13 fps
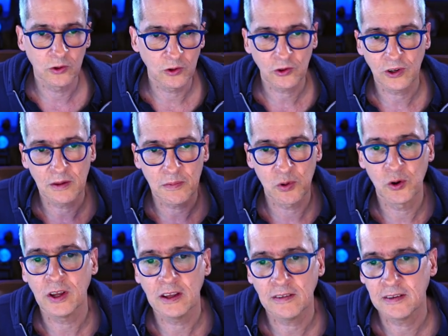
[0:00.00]
Those are the
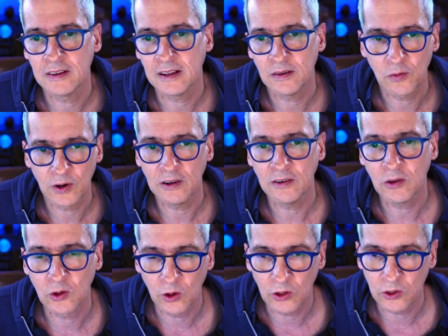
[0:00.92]
plugins that were
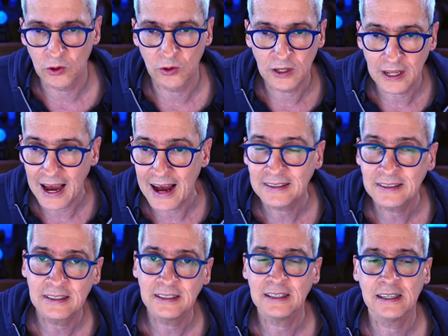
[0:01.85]
installed during the
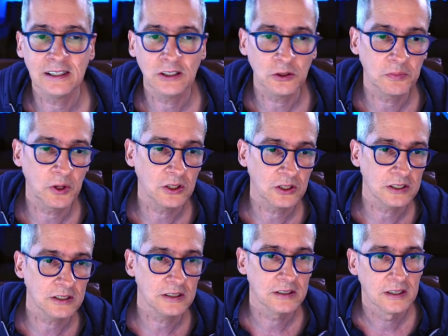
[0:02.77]
Astra installation
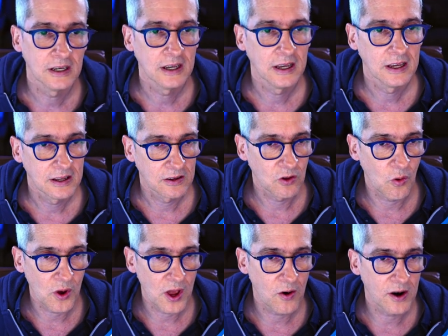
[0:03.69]
process. Now
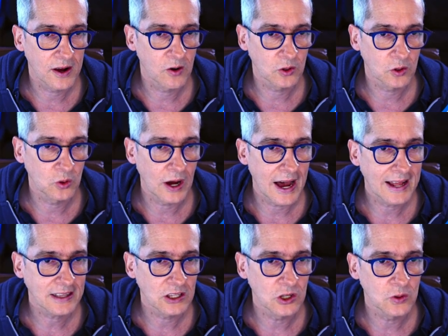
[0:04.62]
we are going to go to
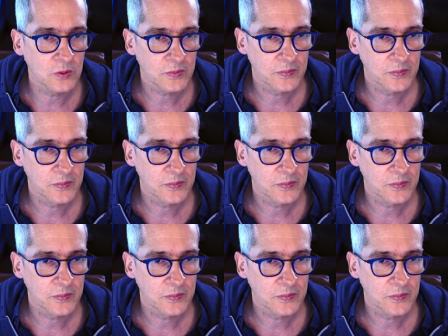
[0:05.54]
Add New,